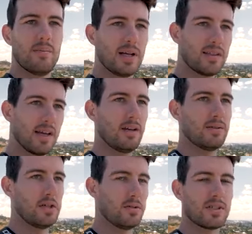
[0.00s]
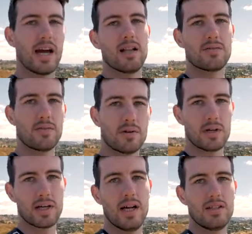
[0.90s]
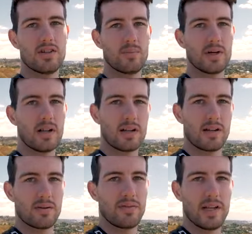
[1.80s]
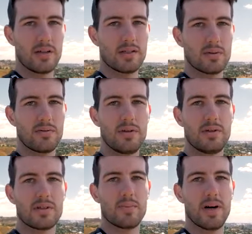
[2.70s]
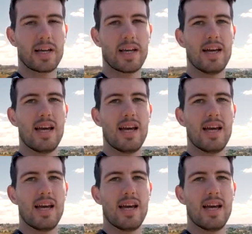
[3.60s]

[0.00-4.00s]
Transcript: Big thank you to Tyler for jumping on another video to review this bike.